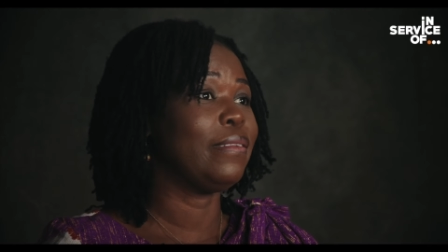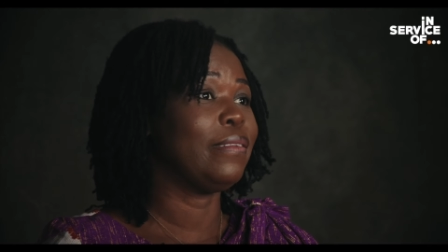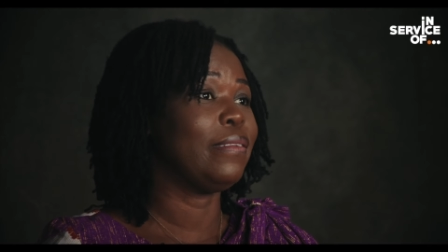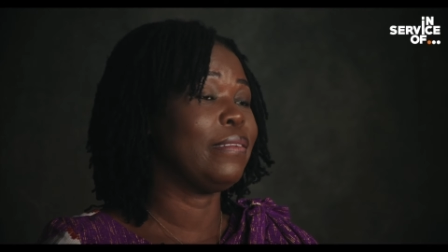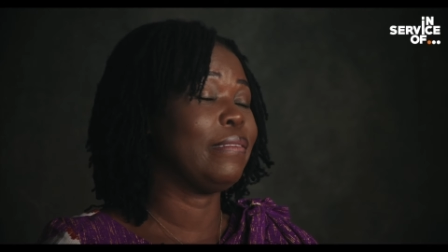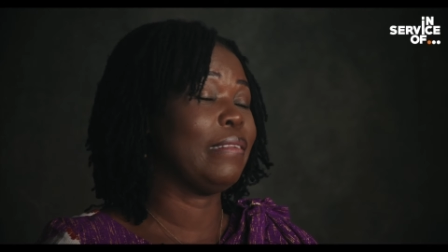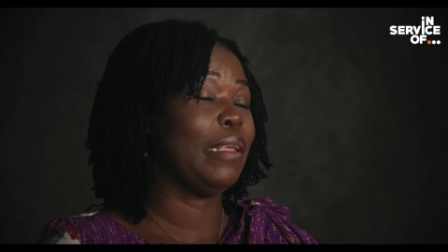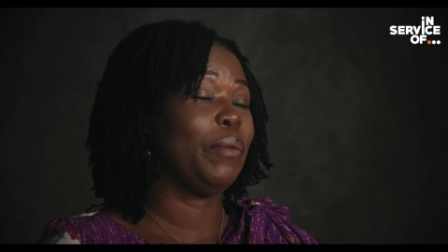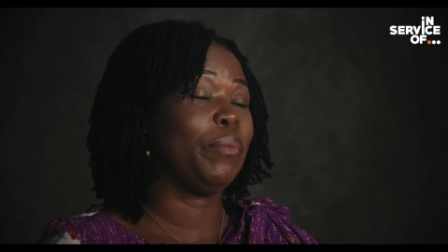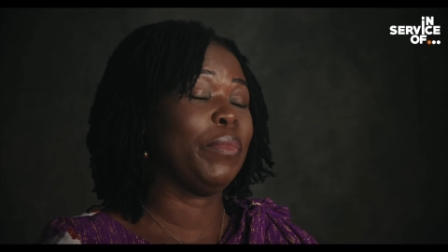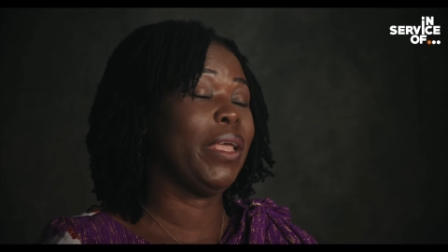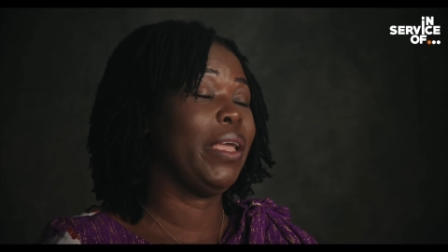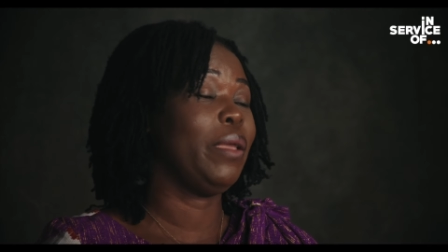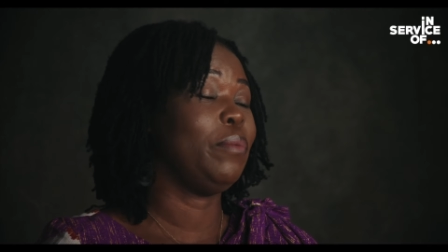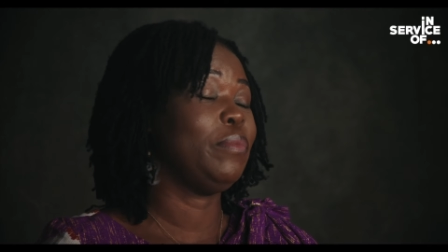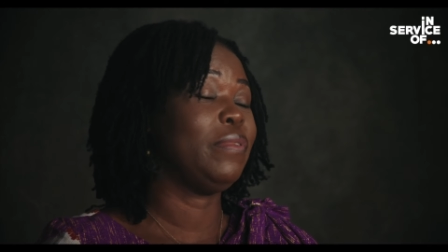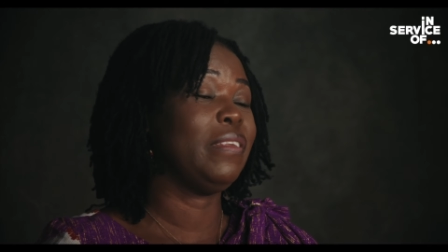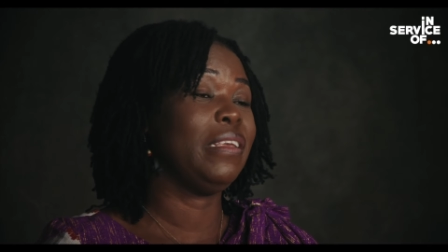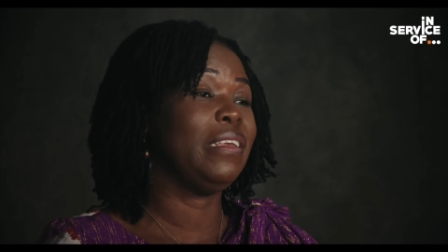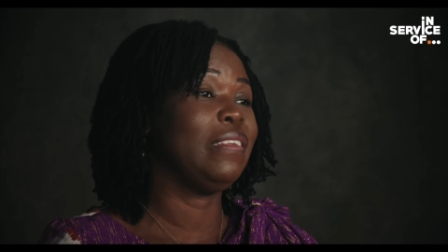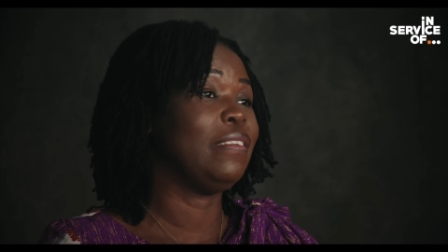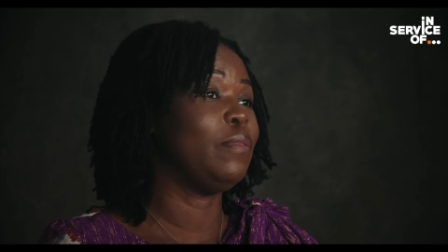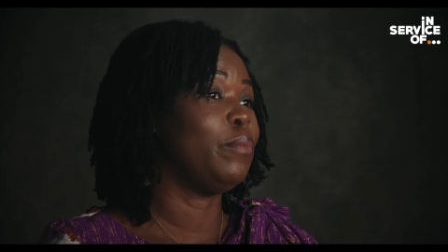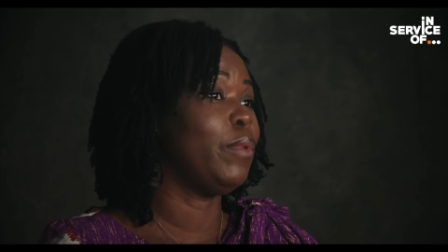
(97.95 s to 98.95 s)
sometimes
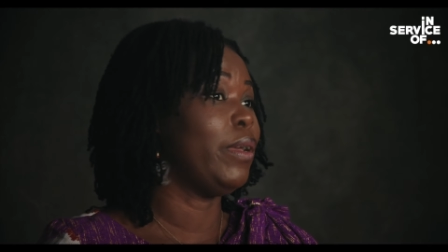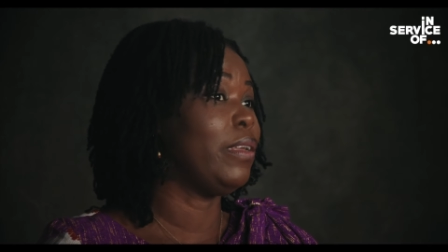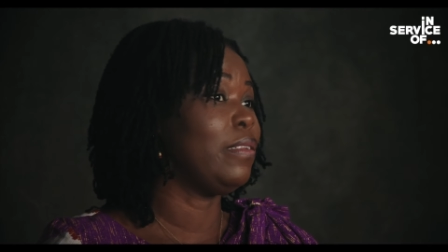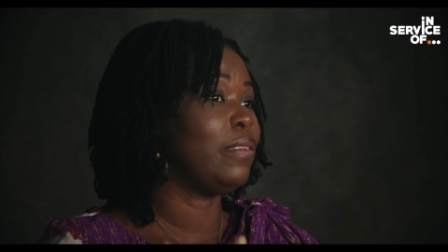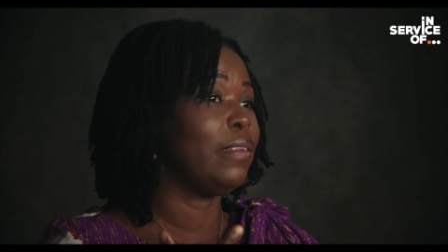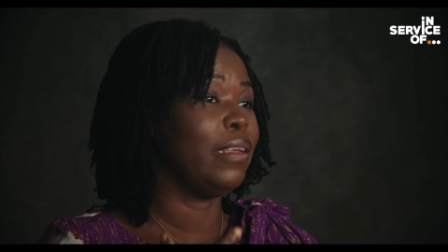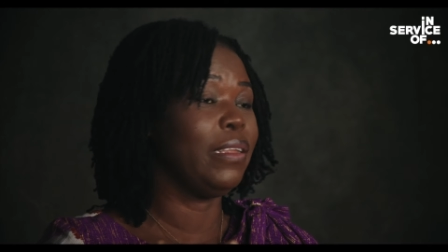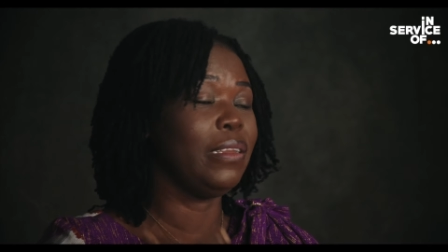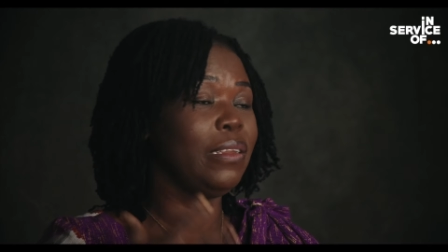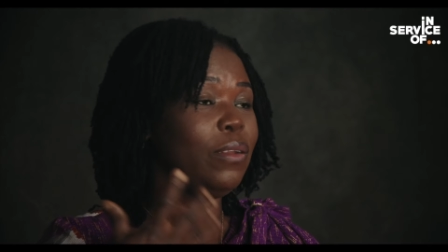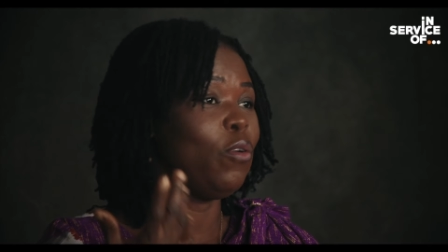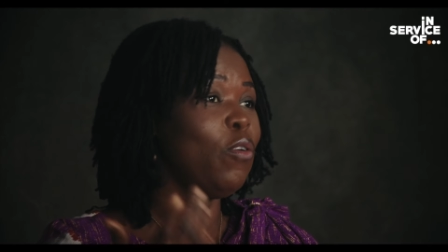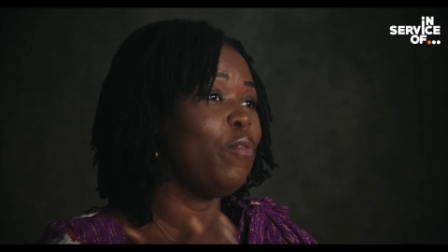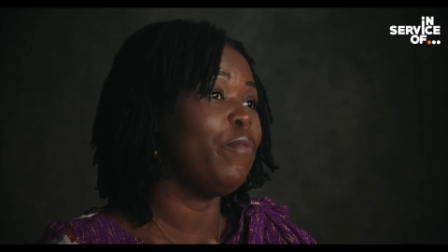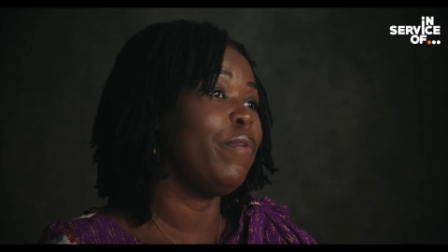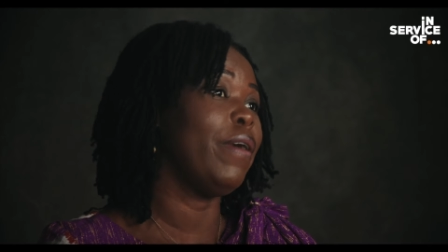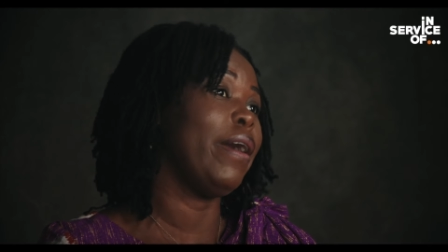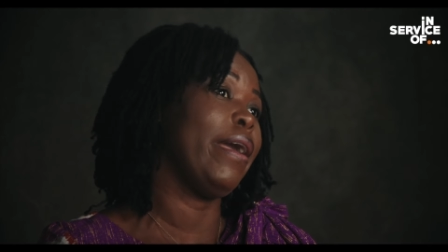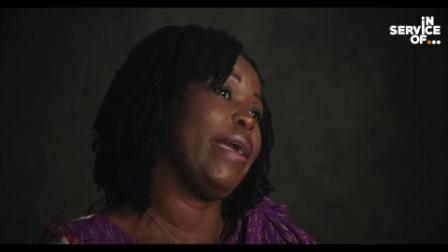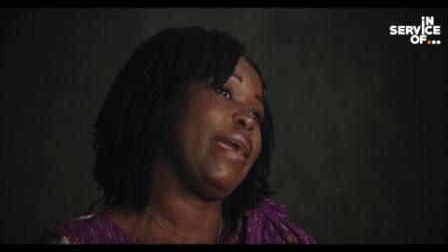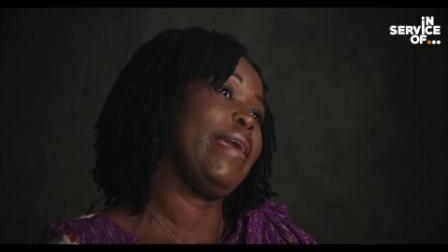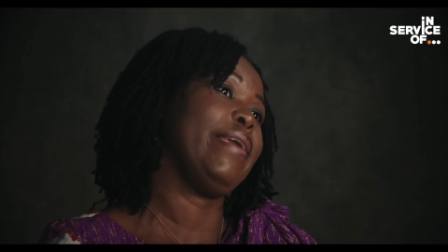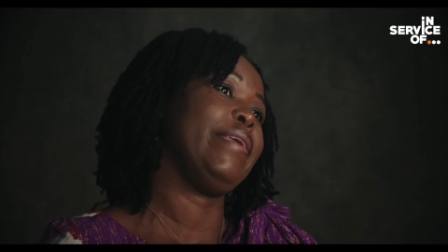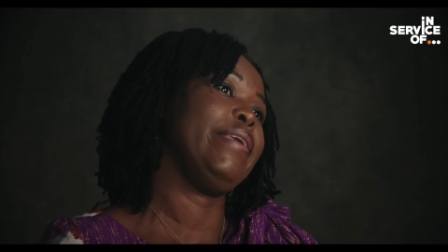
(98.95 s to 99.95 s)
eight months, and
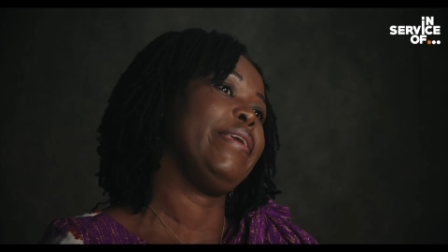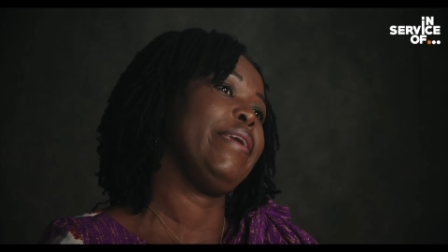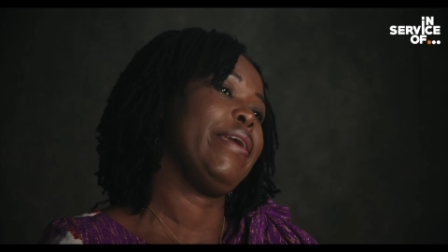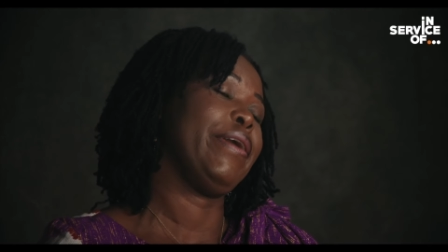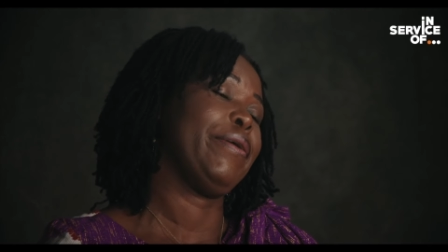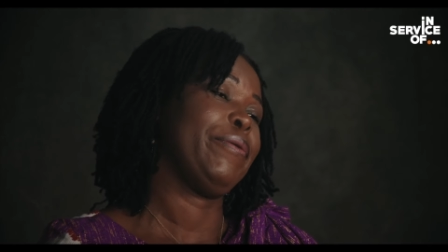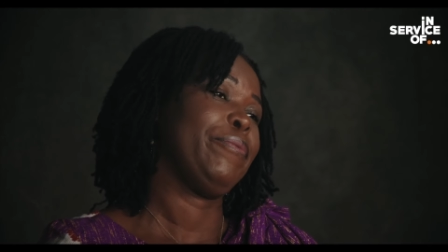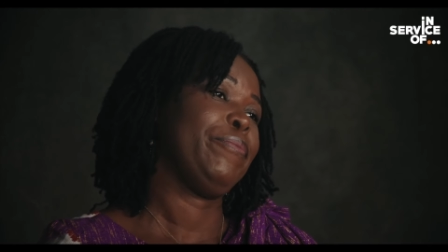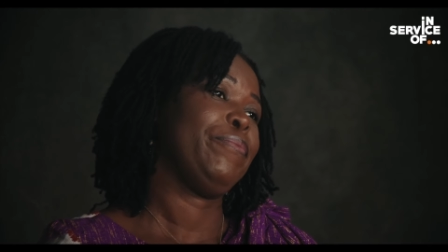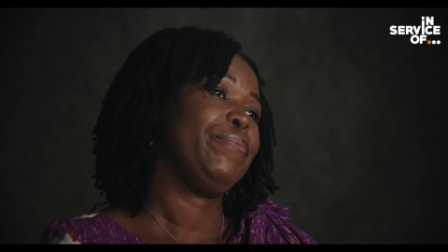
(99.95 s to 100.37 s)
over a year.